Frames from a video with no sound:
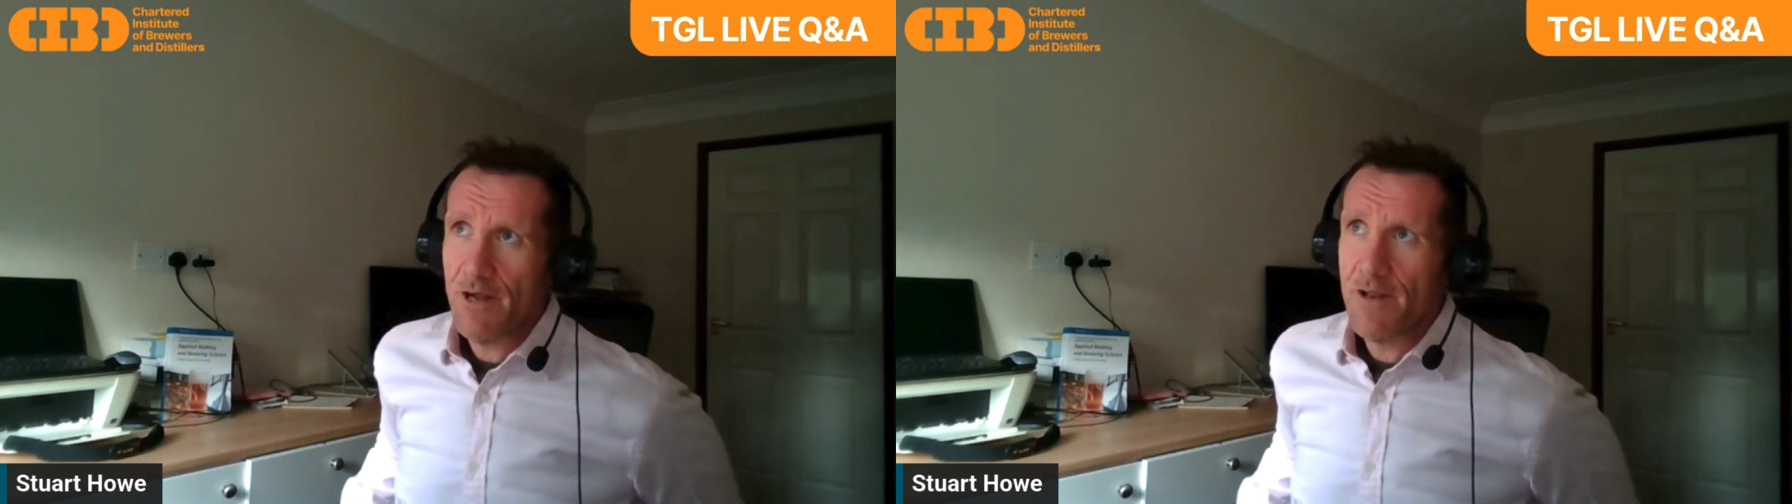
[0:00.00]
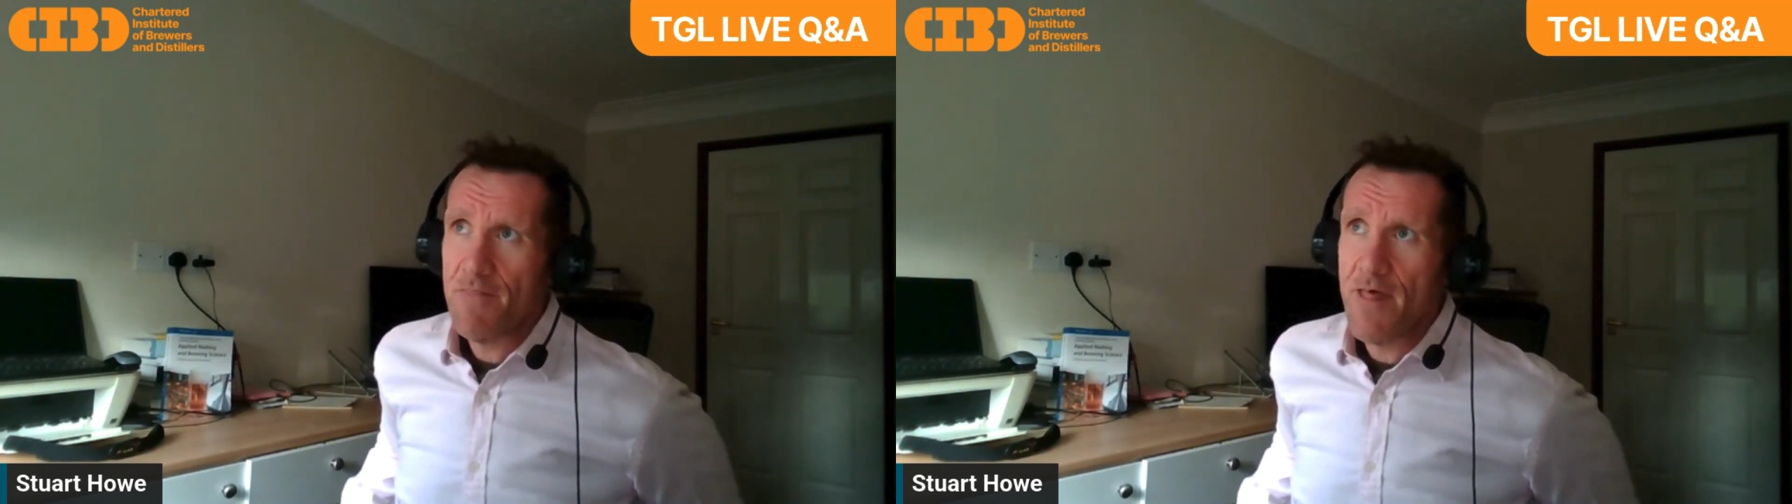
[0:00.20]

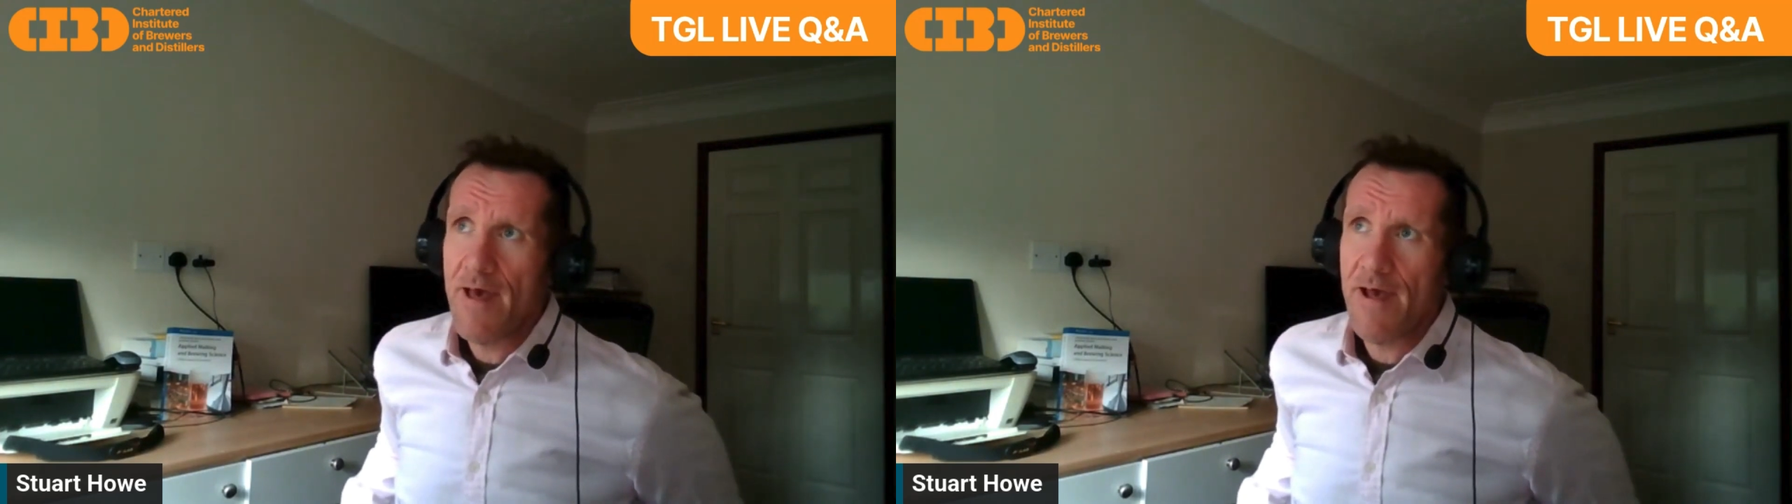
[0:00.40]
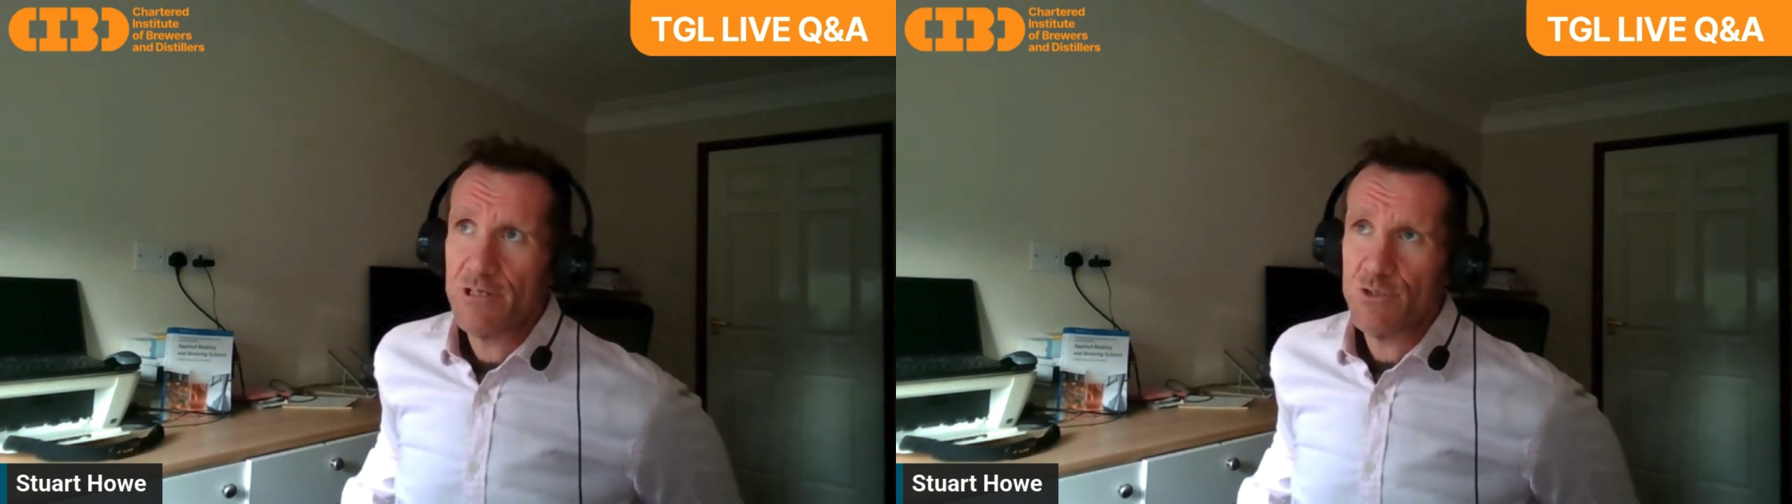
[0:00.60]
and in
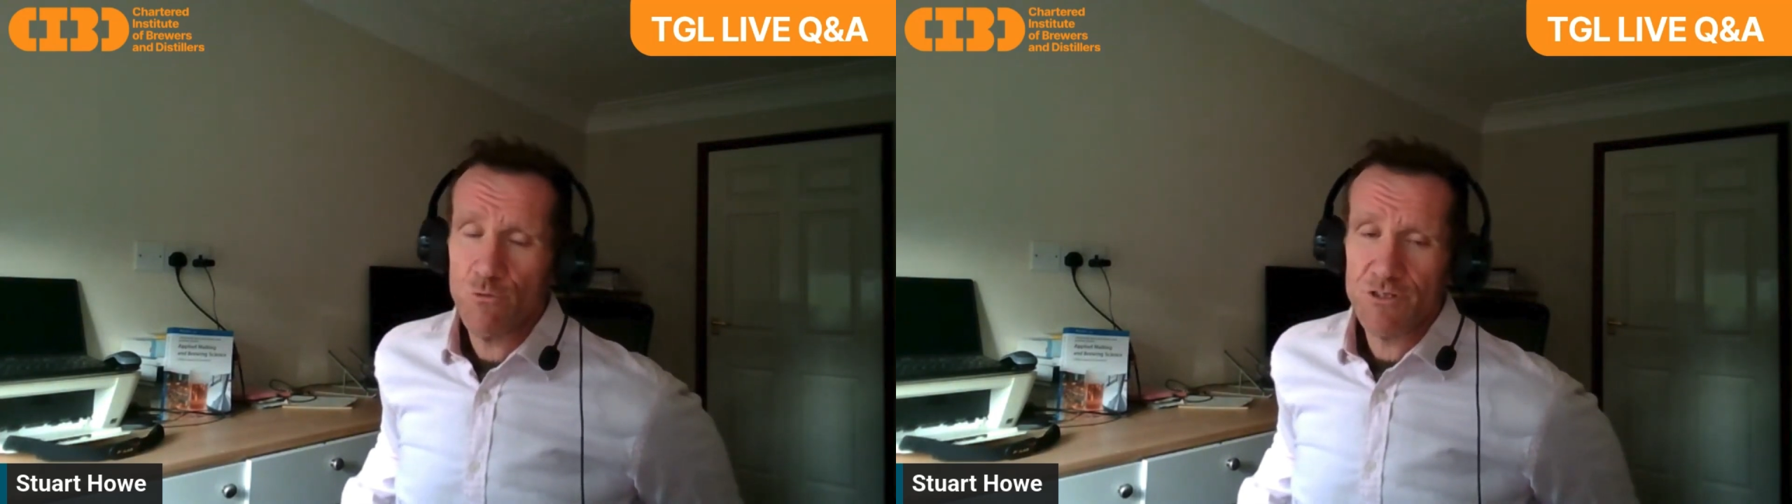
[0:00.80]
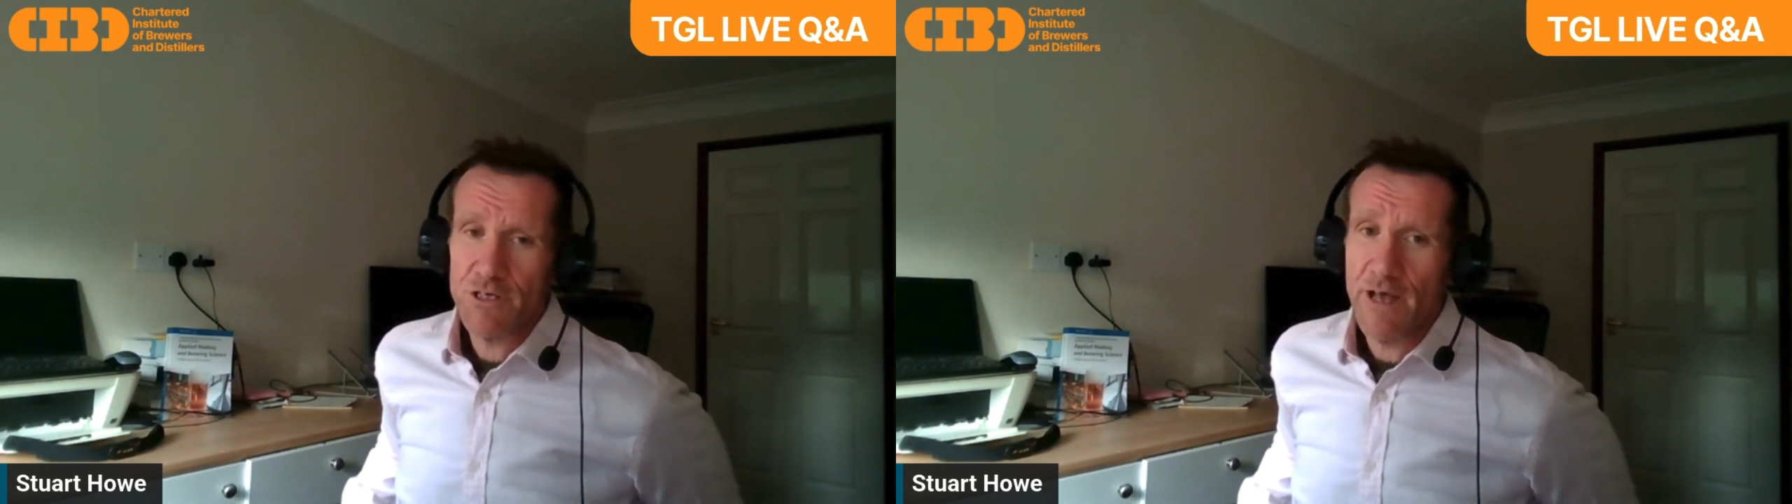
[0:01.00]
there,
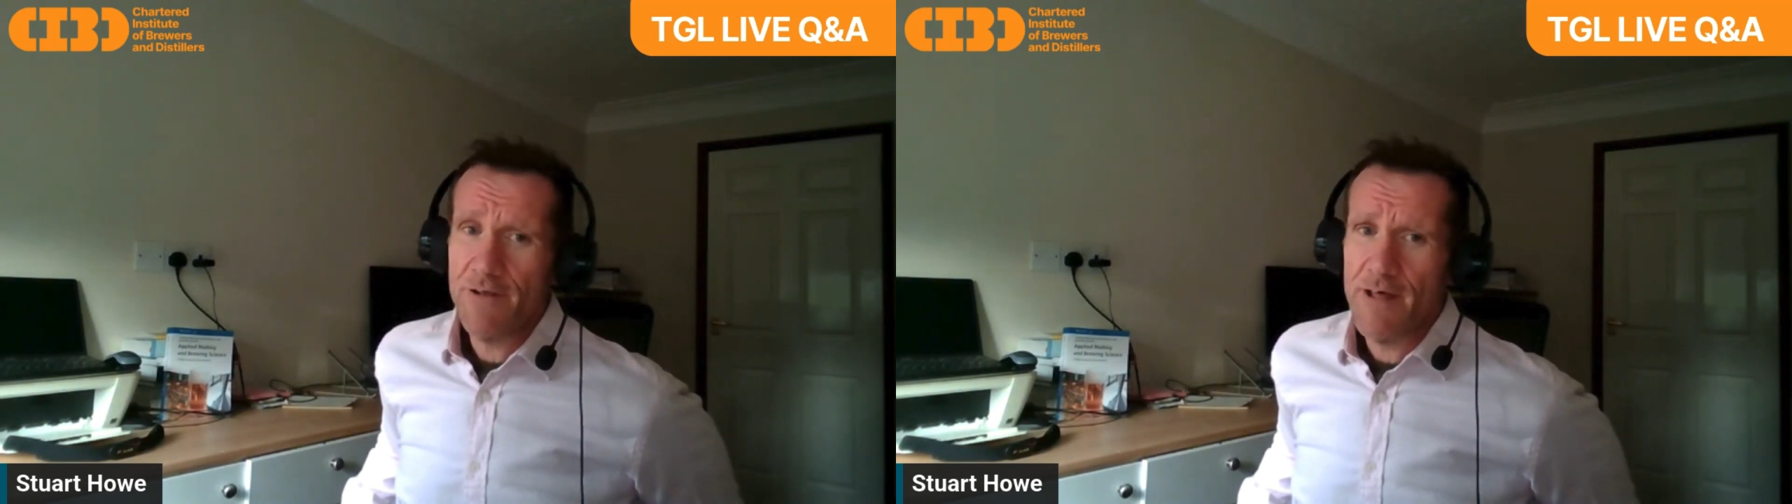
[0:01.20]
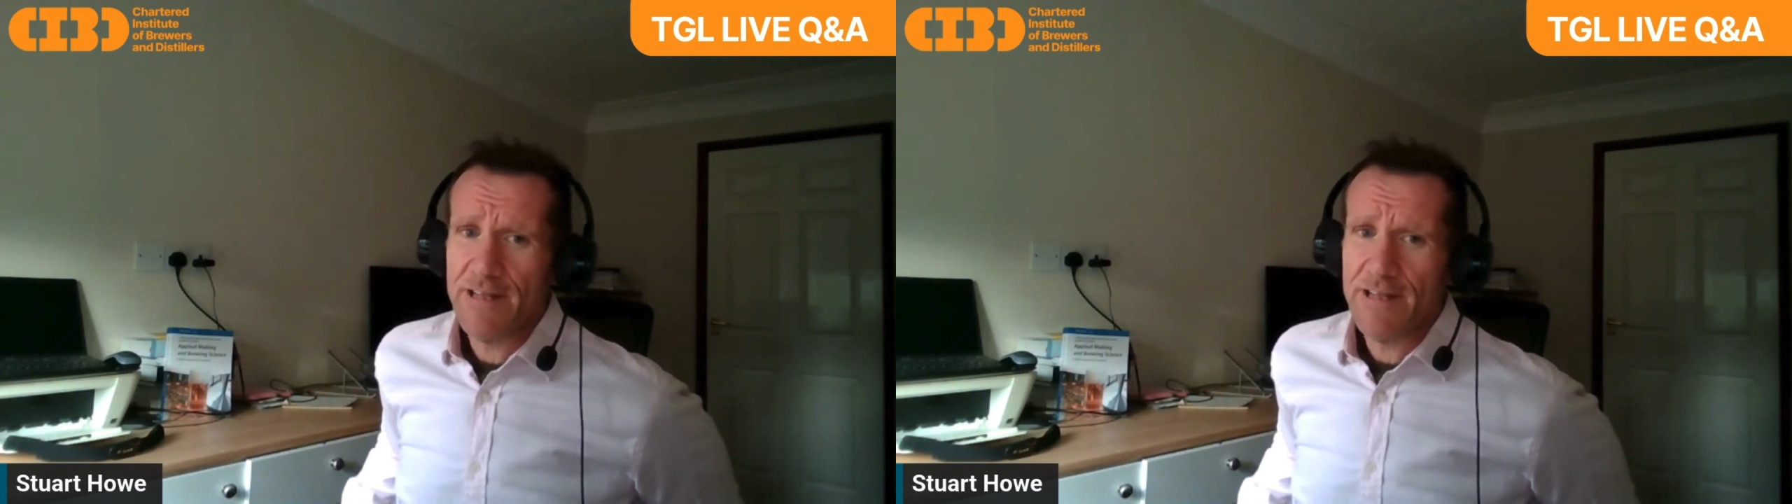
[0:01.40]
towards the end of